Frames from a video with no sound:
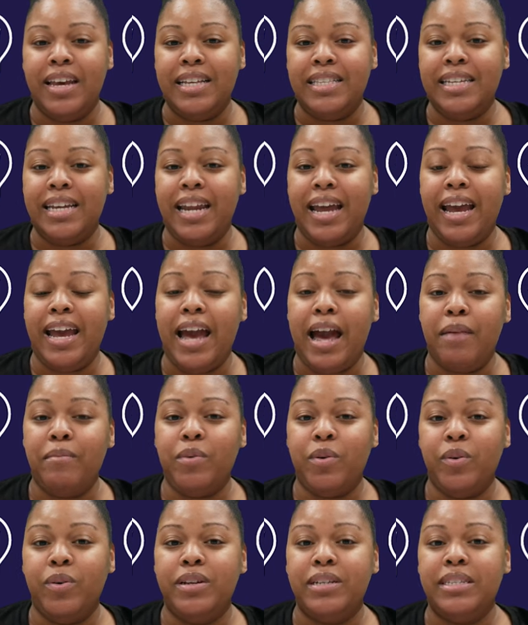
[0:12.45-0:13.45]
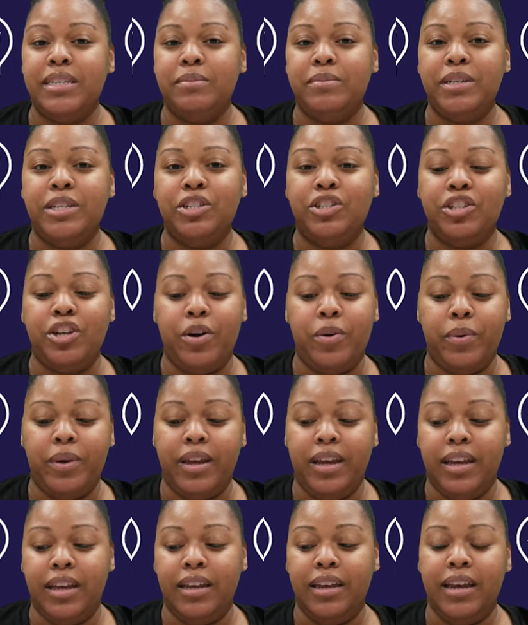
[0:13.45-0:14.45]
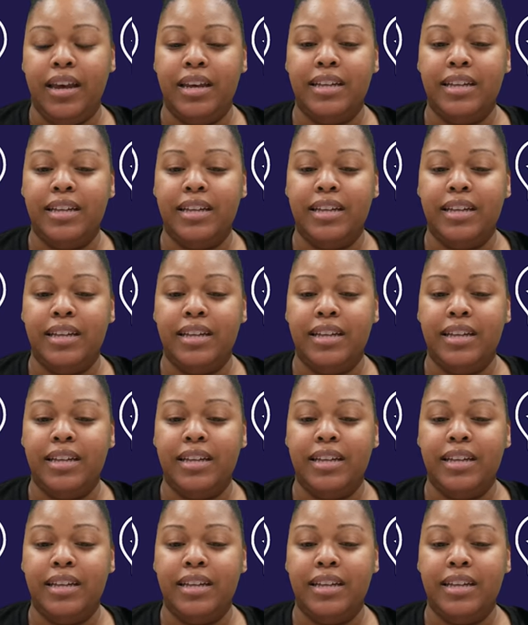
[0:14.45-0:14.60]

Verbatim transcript: Today I'm going to be showing